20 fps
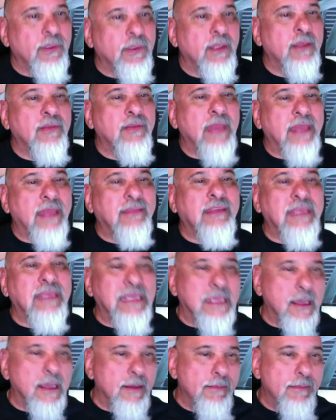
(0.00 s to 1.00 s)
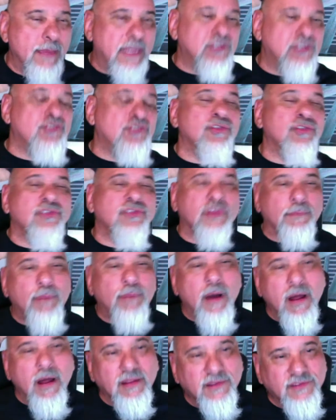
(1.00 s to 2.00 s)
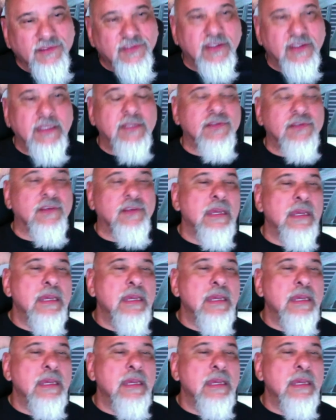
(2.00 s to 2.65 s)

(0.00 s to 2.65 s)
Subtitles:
that the measures, the policies,